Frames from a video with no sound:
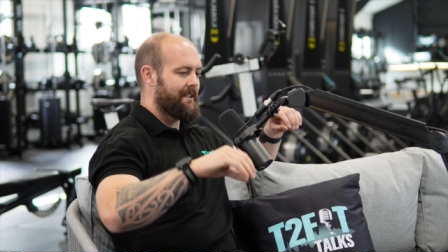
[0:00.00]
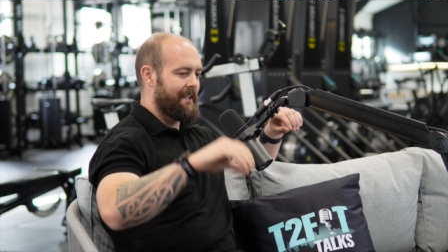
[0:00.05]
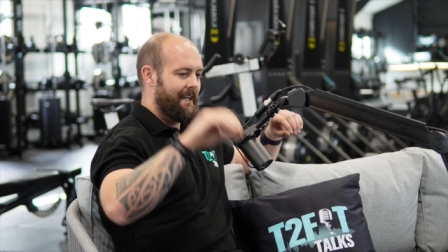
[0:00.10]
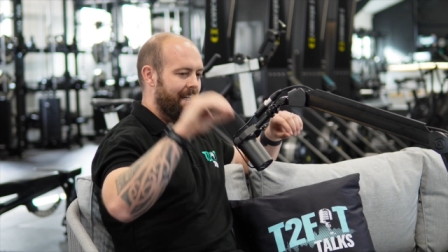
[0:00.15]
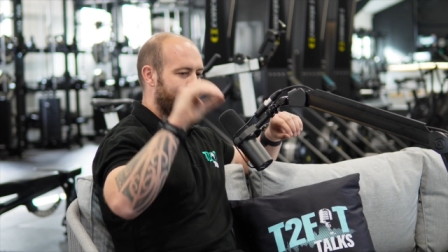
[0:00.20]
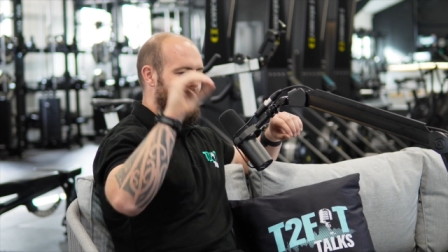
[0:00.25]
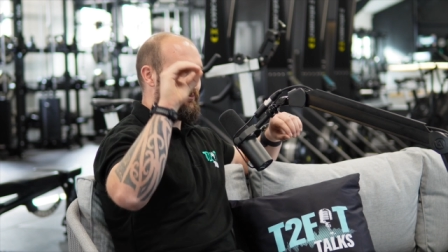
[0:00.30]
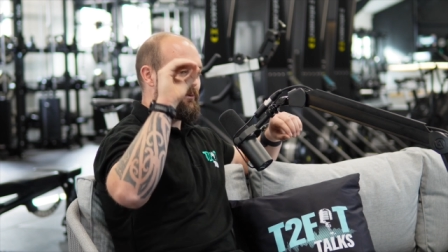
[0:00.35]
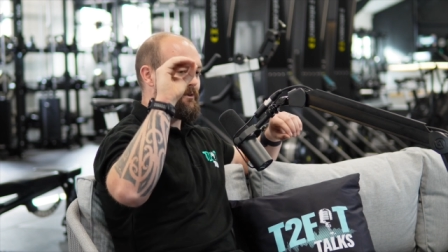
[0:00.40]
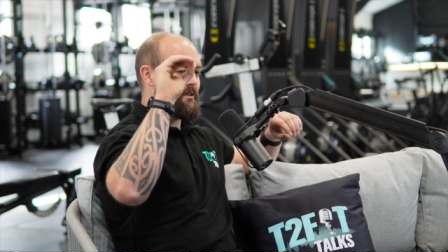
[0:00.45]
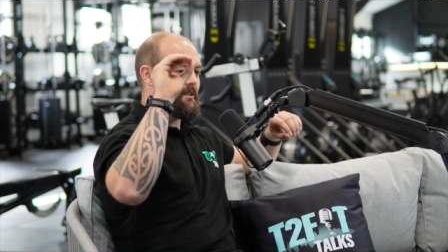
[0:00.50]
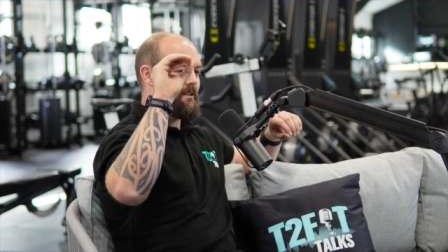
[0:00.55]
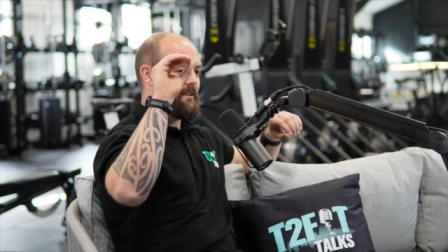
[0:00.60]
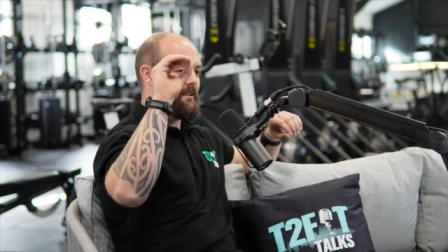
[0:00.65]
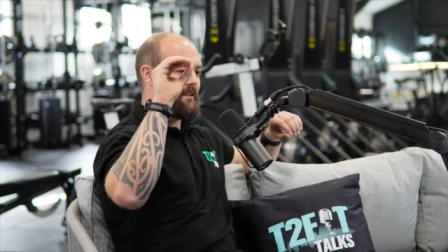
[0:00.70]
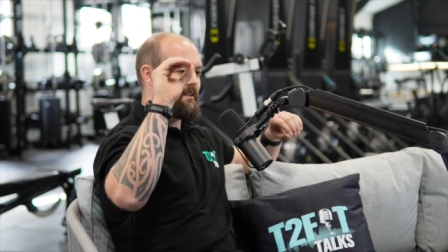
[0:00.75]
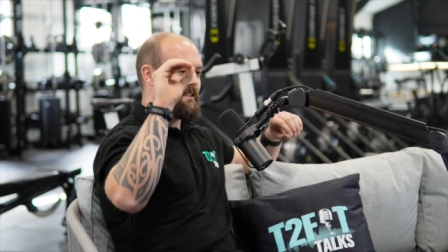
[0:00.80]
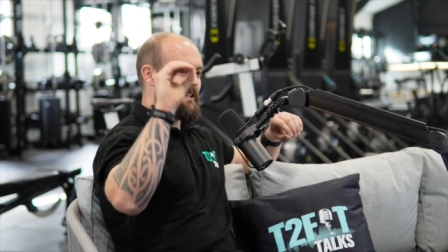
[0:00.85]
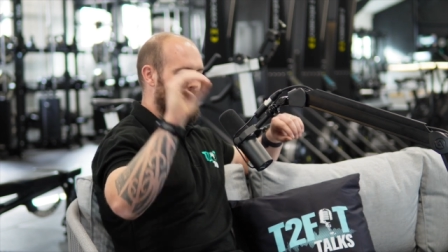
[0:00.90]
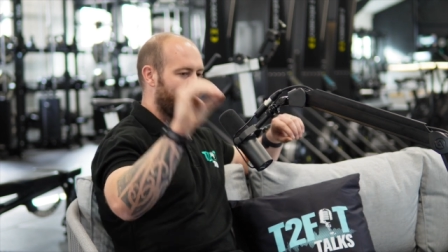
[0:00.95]
Again, it was
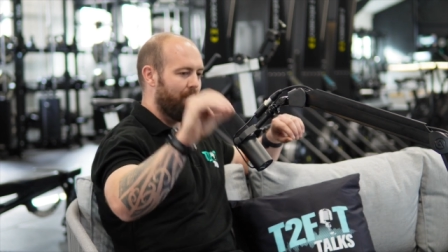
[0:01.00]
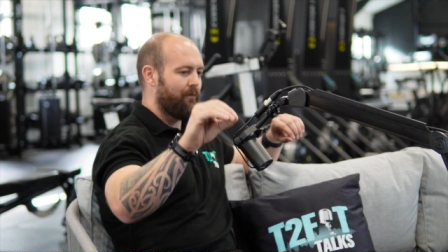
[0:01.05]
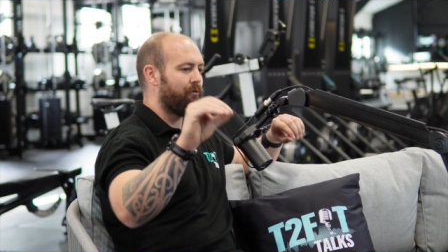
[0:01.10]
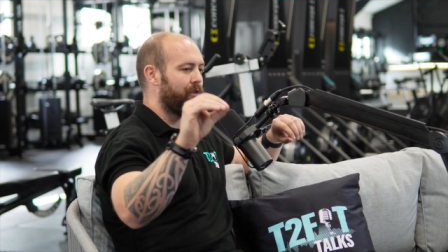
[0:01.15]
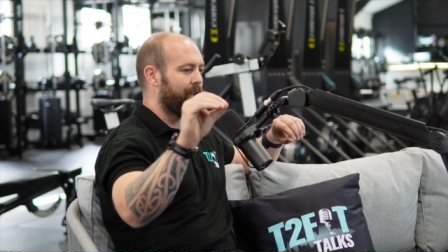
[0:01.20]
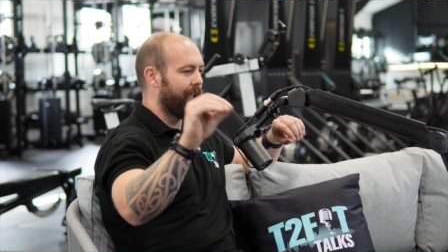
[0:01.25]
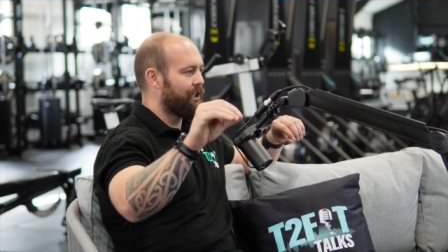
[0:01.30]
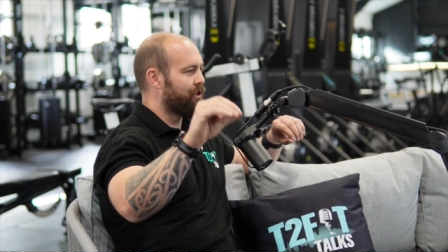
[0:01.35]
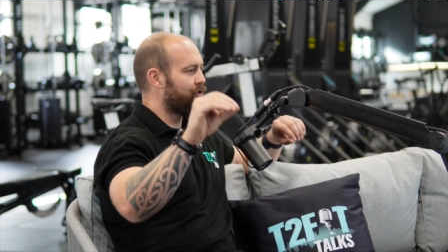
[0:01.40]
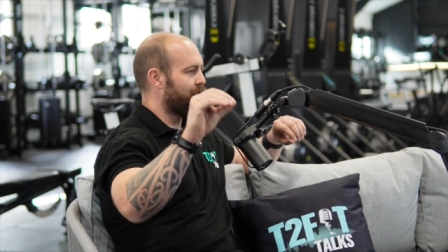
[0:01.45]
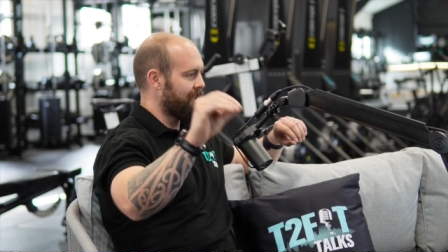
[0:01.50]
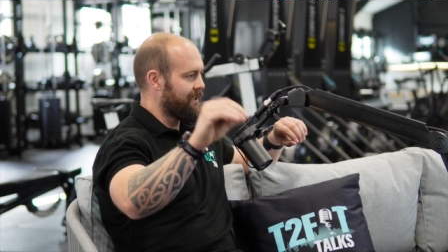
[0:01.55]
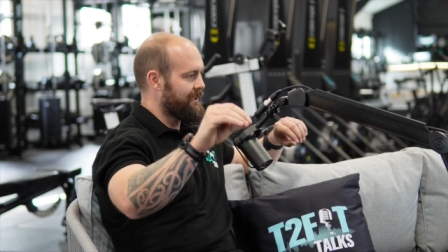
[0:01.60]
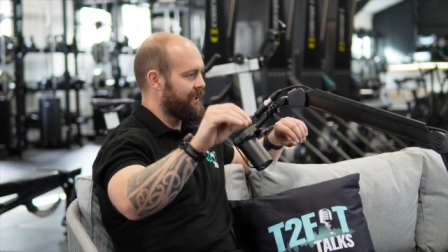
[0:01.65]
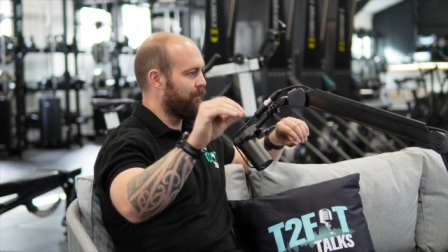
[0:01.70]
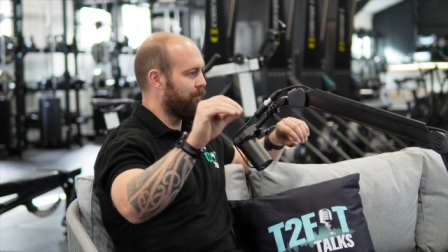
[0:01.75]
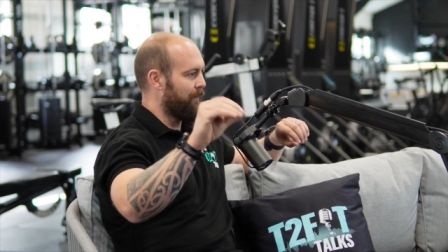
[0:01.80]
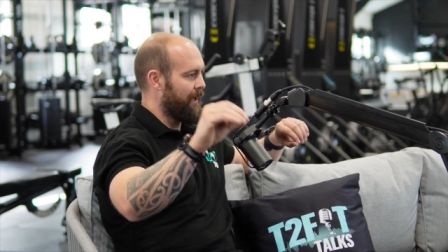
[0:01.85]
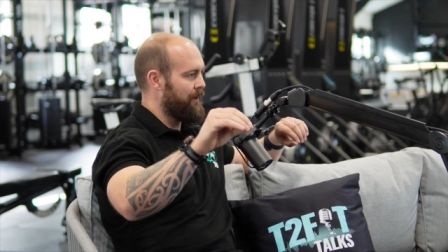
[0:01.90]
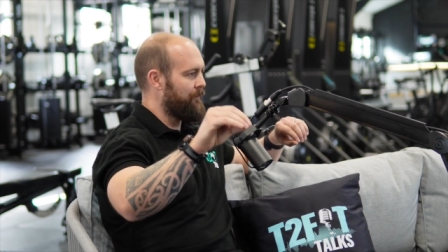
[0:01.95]
someone really
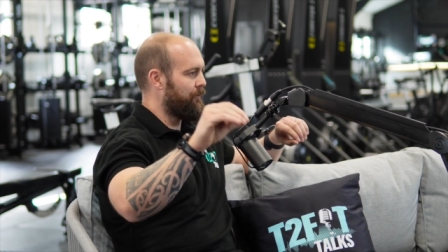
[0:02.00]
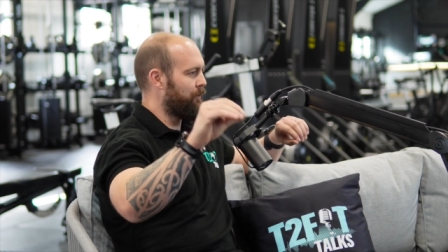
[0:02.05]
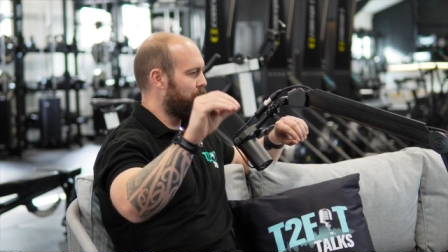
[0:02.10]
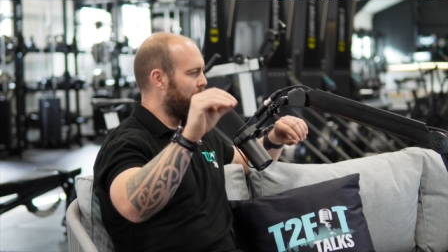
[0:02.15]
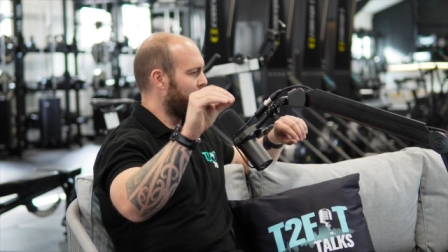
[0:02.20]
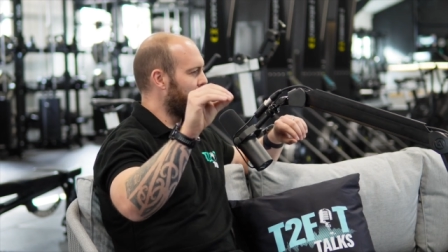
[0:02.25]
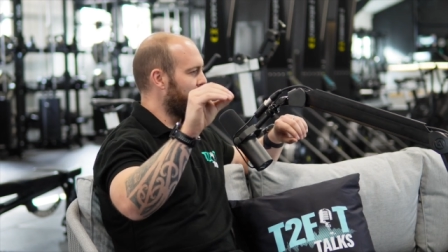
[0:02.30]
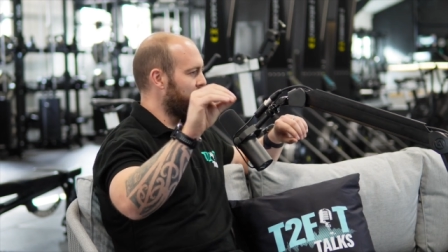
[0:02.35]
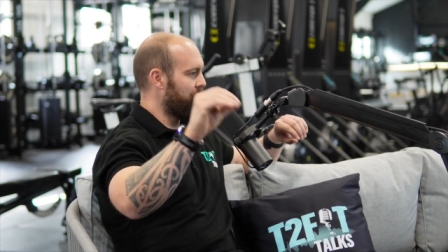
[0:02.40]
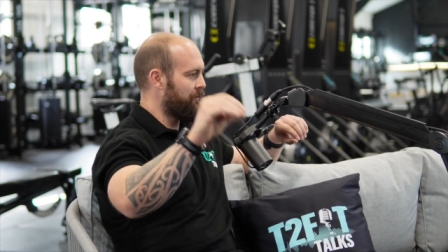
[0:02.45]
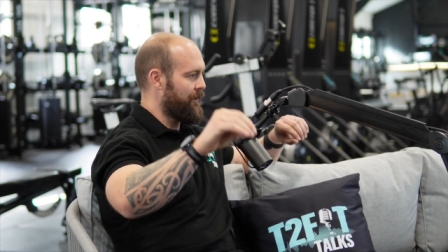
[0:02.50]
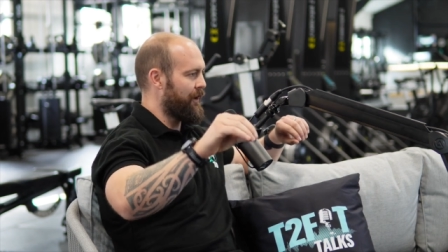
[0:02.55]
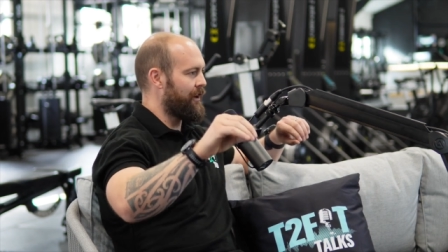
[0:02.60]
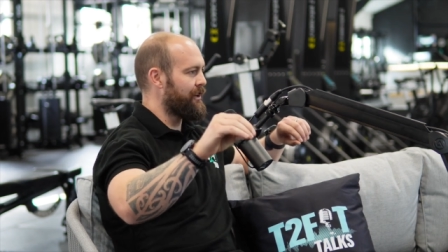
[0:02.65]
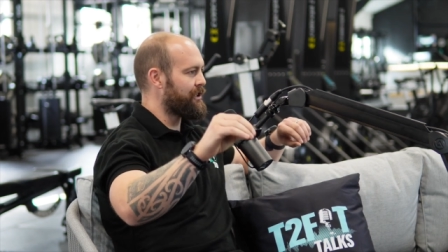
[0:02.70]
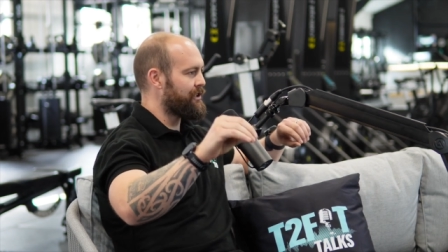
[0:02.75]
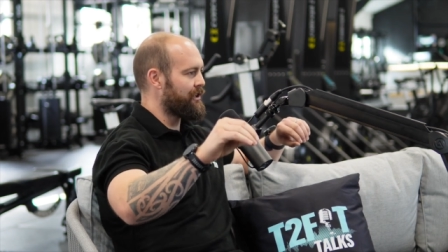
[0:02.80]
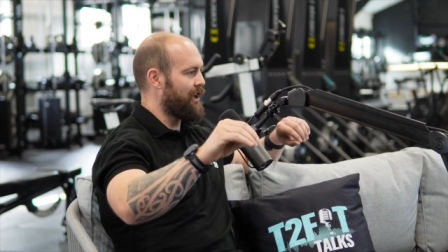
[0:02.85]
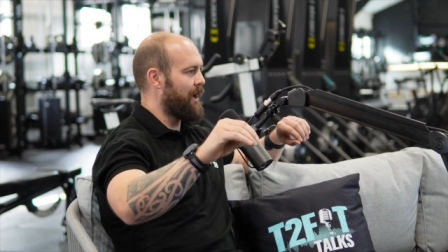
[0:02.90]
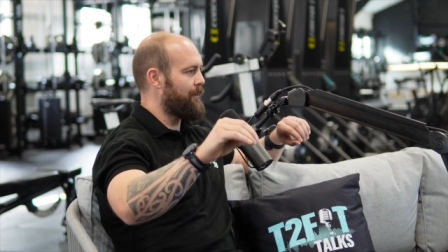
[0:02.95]
trusting me for probably the
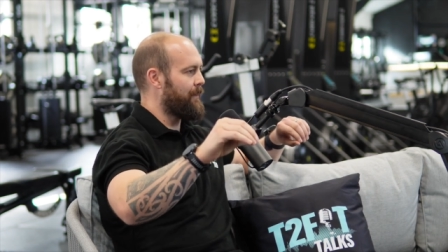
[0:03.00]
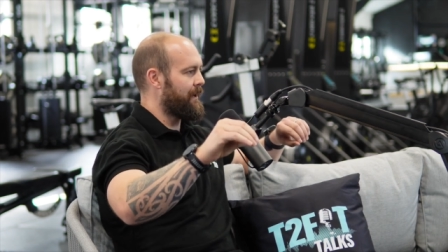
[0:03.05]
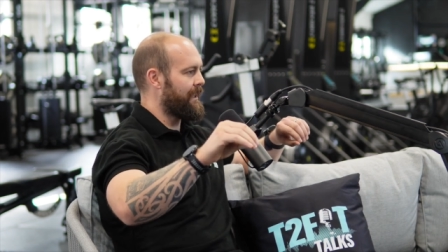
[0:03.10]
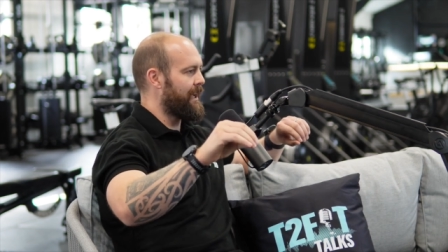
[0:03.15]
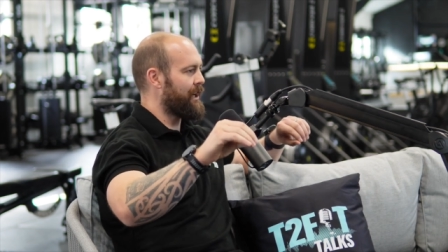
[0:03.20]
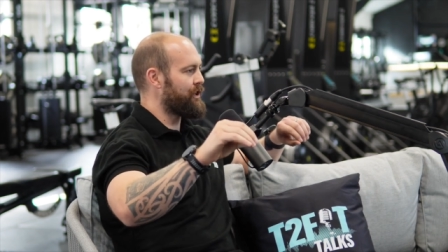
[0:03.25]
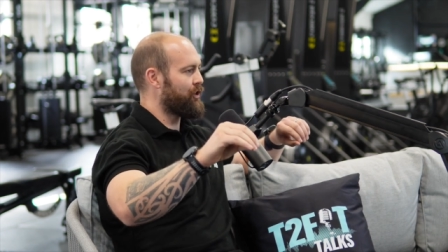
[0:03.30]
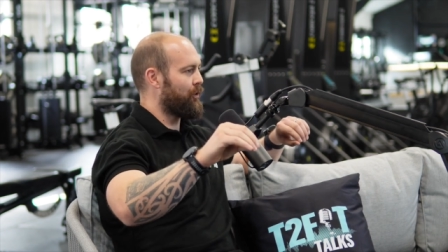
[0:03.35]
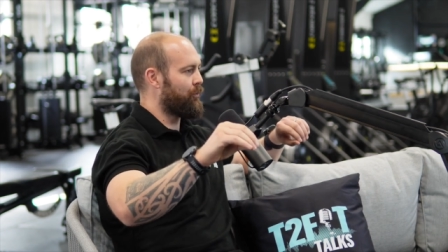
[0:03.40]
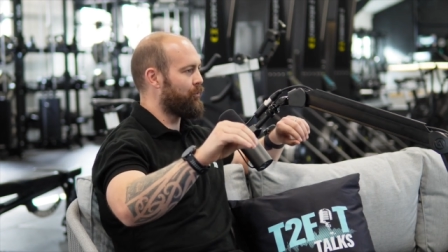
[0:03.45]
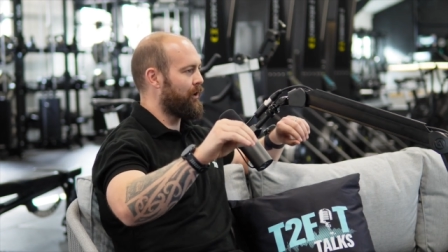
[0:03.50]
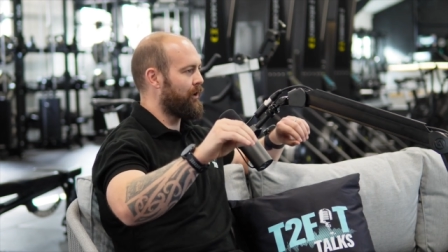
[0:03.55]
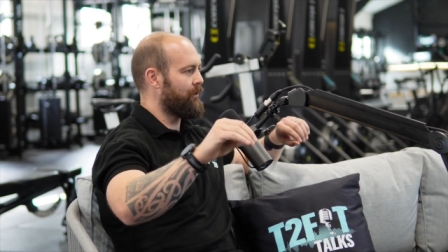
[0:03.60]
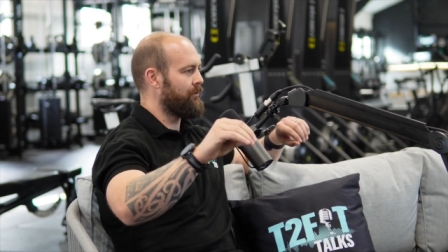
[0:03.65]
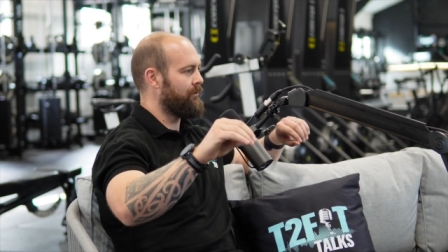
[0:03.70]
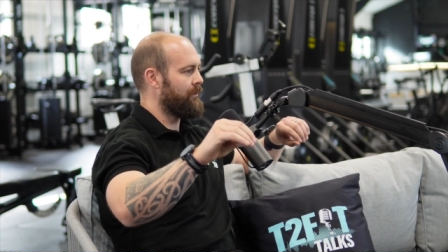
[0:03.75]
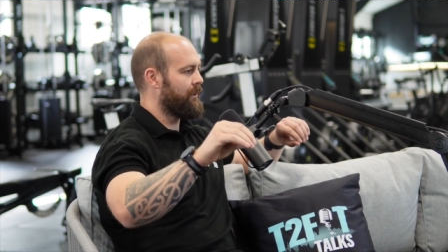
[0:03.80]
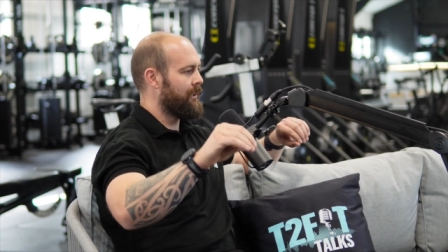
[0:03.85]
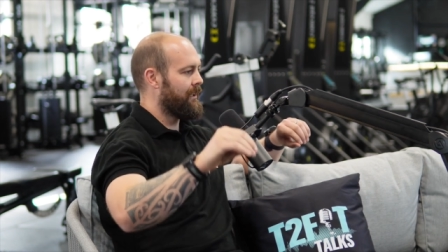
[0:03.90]
first time in that job role,